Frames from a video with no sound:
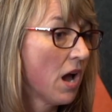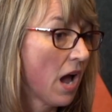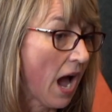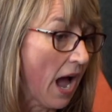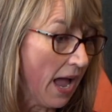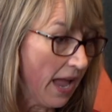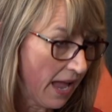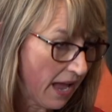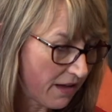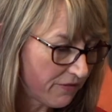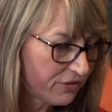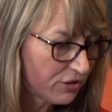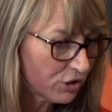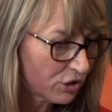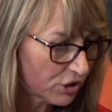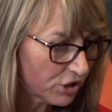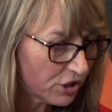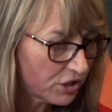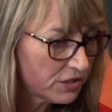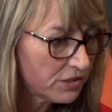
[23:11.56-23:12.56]
I have
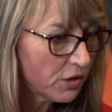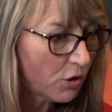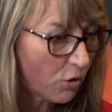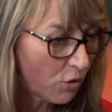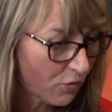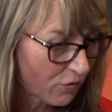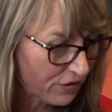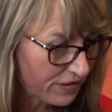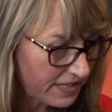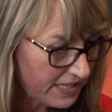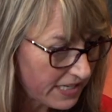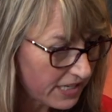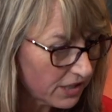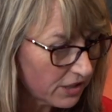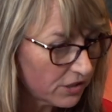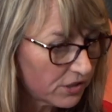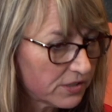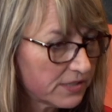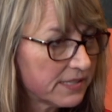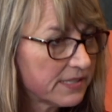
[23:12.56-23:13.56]
learned over the
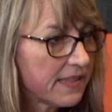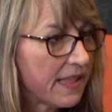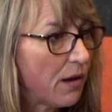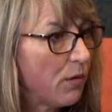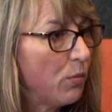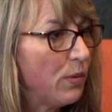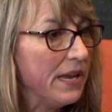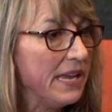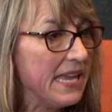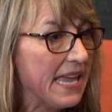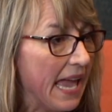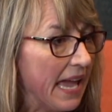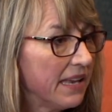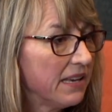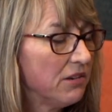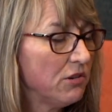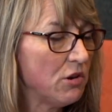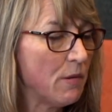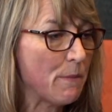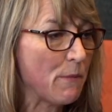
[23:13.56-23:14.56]
years that we
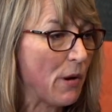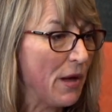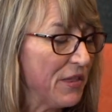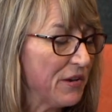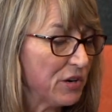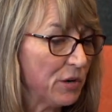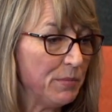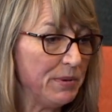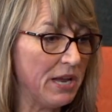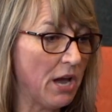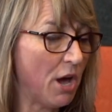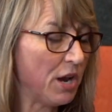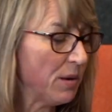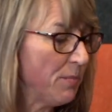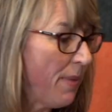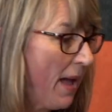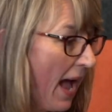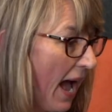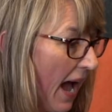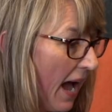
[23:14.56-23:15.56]
get, whether it be on a
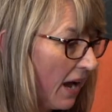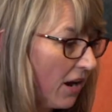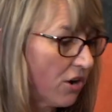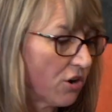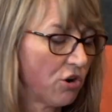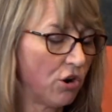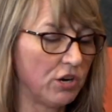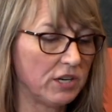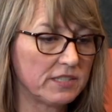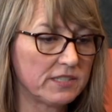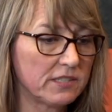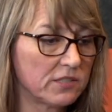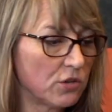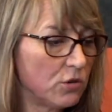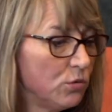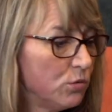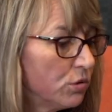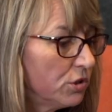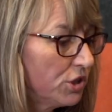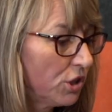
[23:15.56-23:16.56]
pack or on a
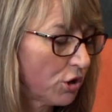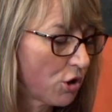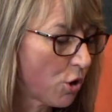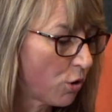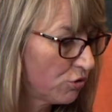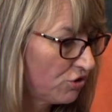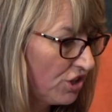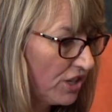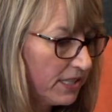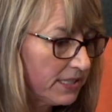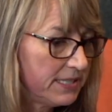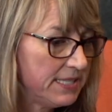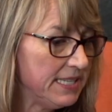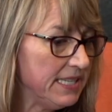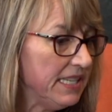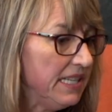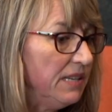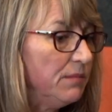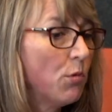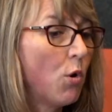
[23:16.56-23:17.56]
school, you're coaching a
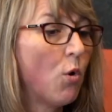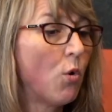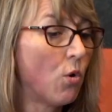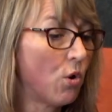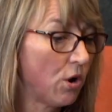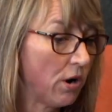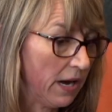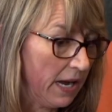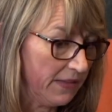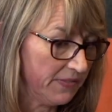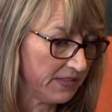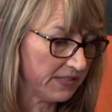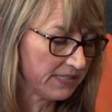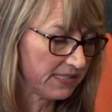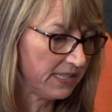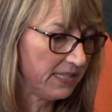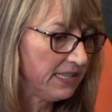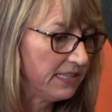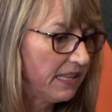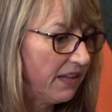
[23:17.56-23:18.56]
team or at the
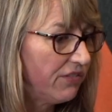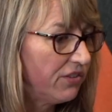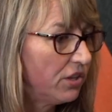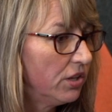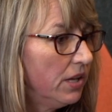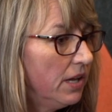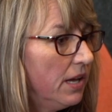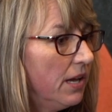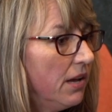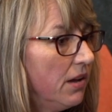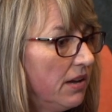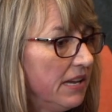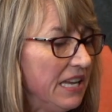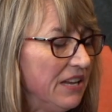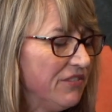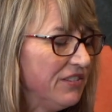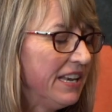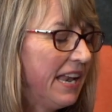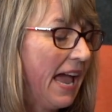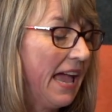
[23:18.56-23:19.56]
city level,
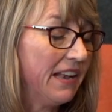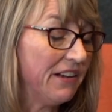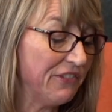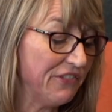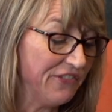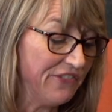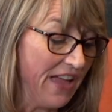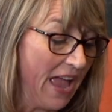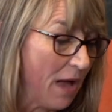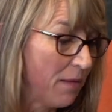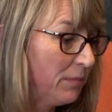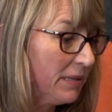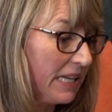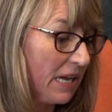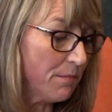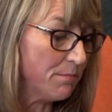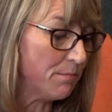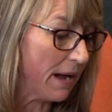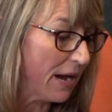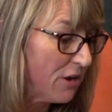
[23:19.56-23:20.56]
even at a family,
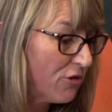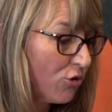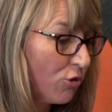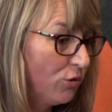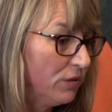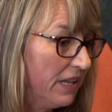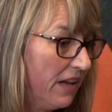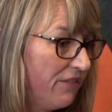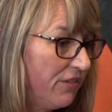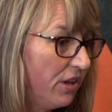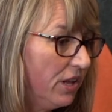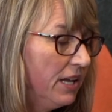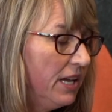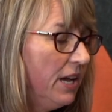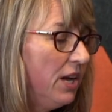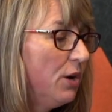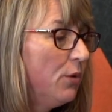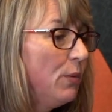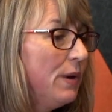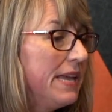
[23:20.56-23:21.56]
a micro level,
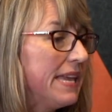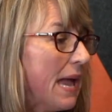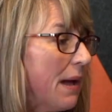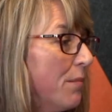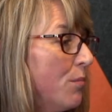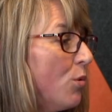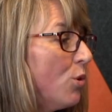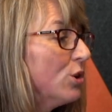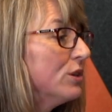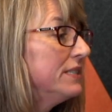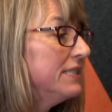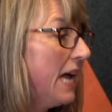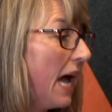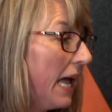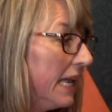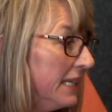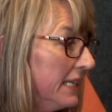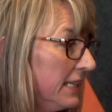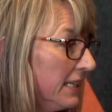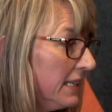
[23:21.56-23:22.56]
we get more
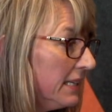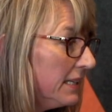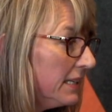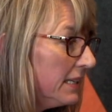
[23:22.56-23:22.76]
done